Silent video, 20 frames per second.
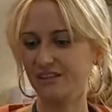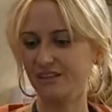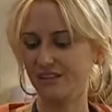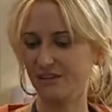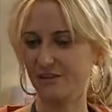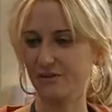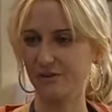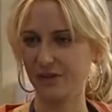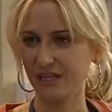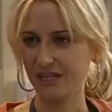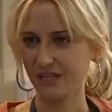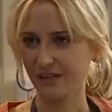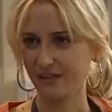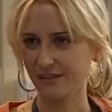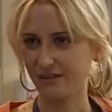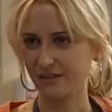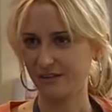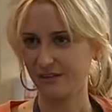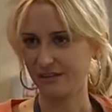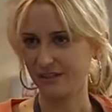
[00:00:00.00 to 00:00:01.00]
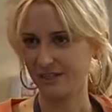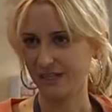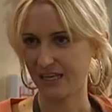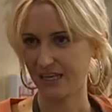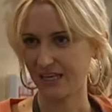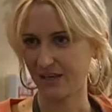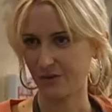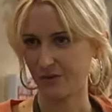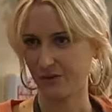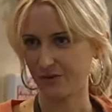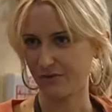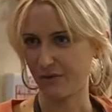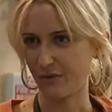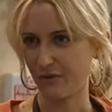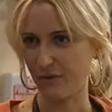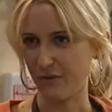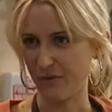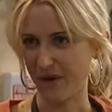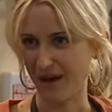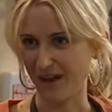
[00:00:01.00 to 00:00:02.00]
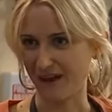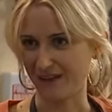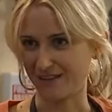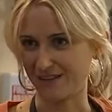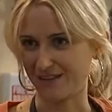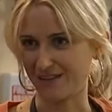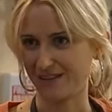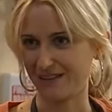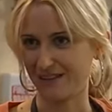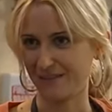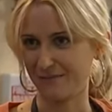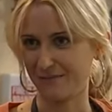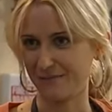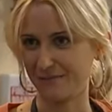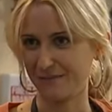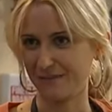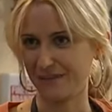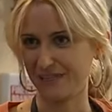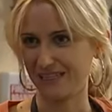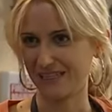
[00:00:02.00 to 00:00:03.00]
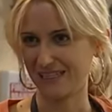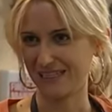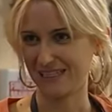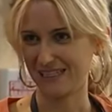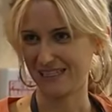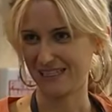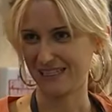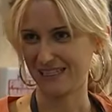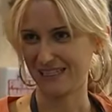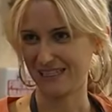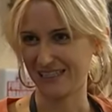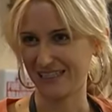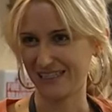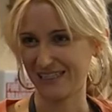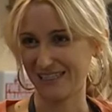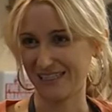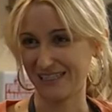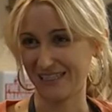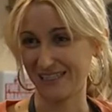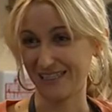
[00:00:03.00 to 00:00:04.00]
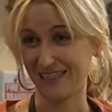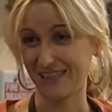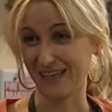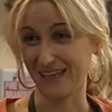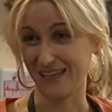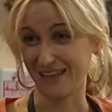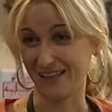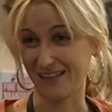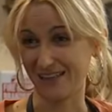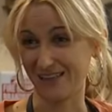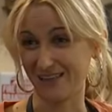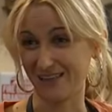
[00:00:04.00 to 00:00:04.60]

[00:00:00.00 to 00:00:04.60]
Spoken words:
So when you say he was from the past, is he dead?